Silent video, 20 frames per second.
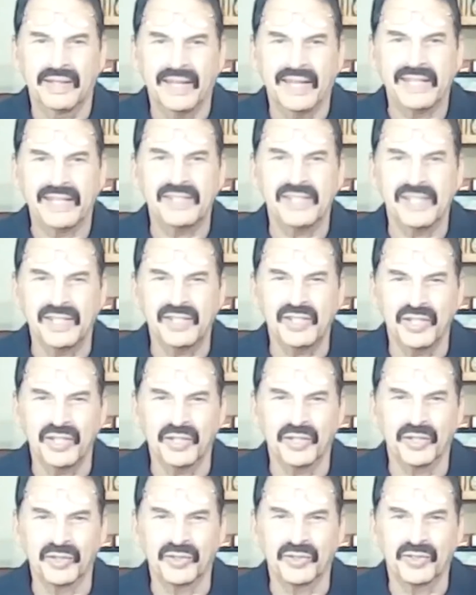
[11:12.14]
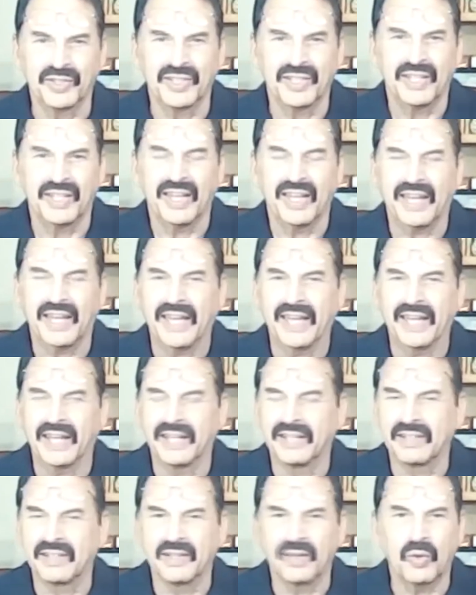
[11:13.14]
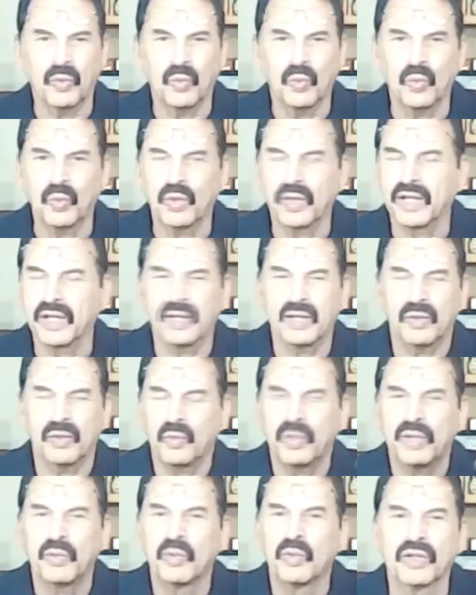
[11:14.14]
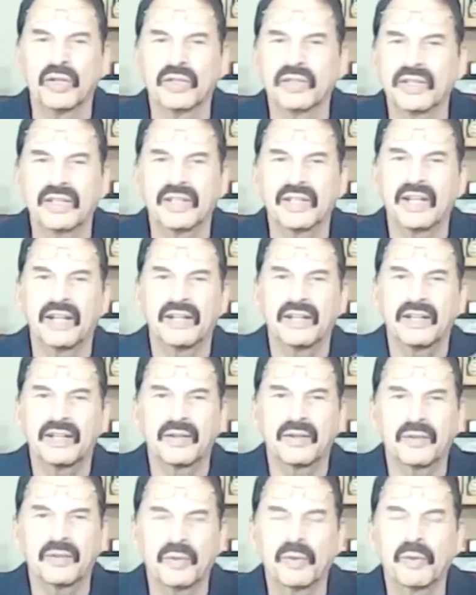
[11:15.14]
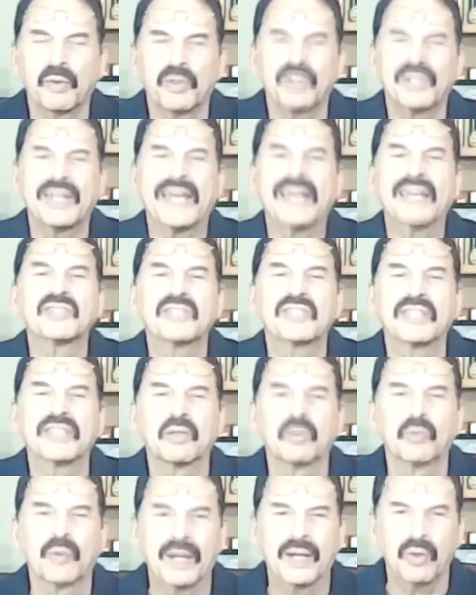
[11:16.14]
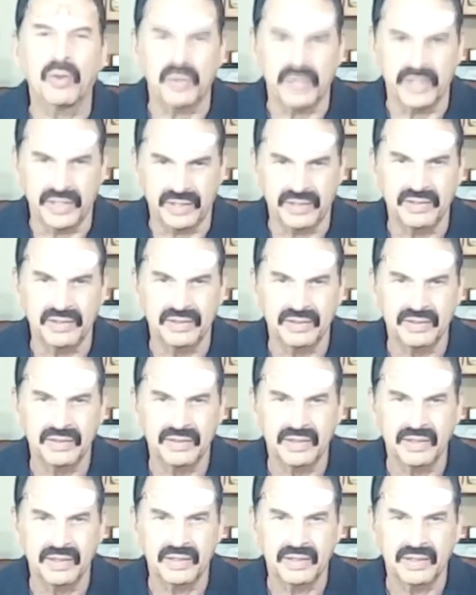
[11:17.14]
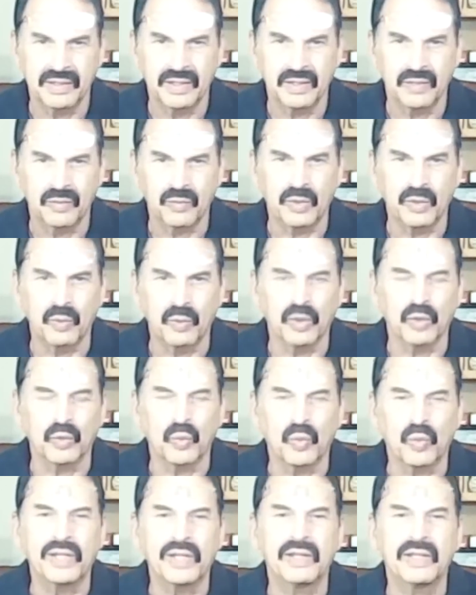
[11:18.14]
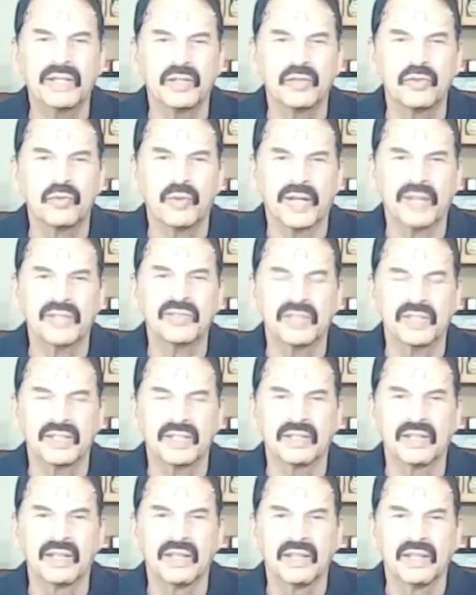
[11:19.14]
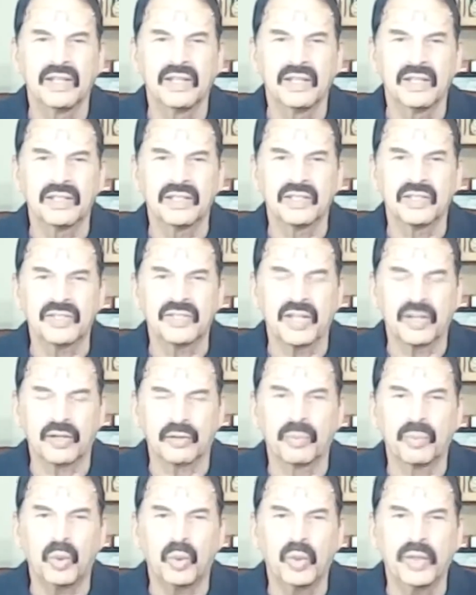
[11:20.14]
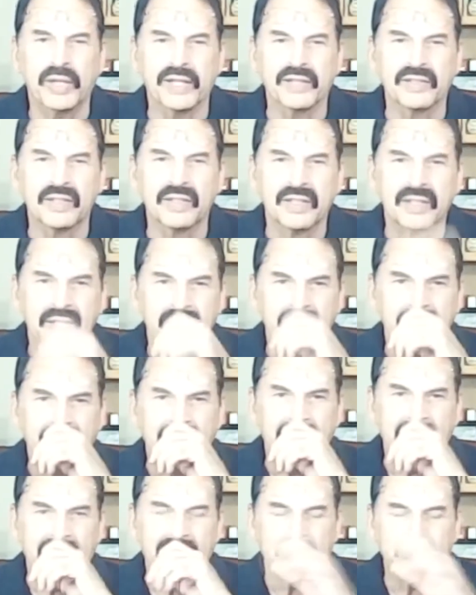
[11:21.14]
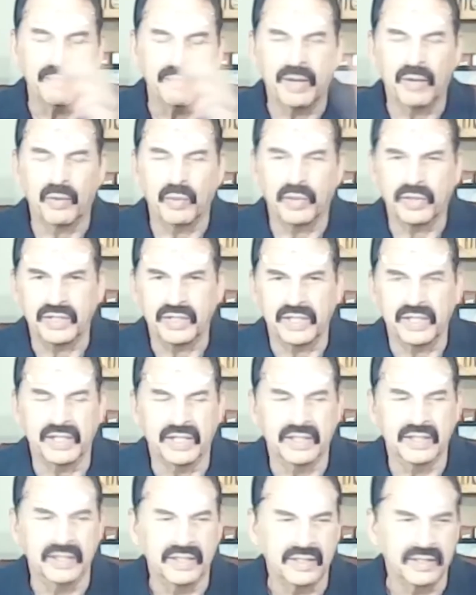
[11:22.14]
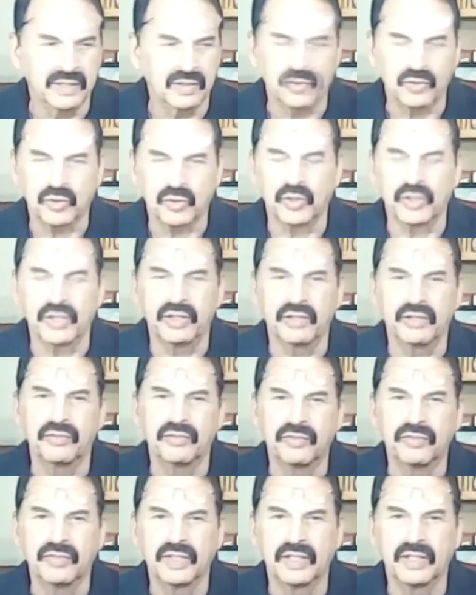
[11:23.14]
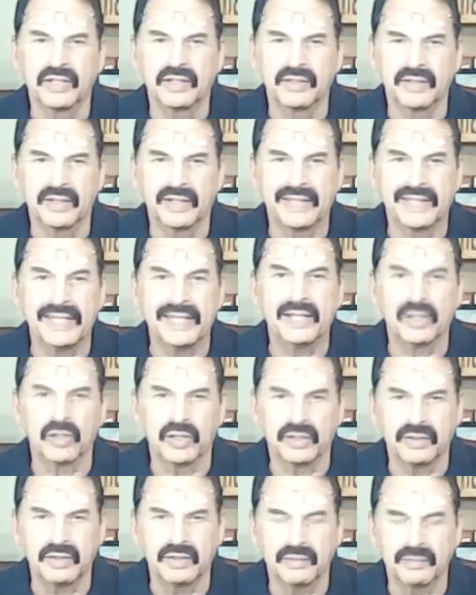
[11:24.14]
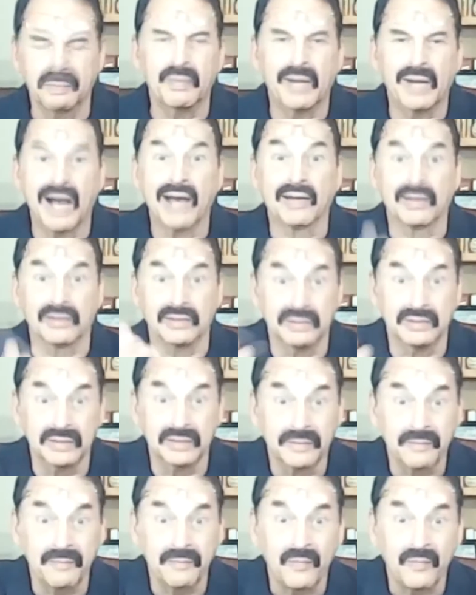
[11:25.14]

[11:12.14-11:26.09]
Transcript: 18 years, and we were dancing around it. We weren't really addressing the center point. And they met with an alternative healing model.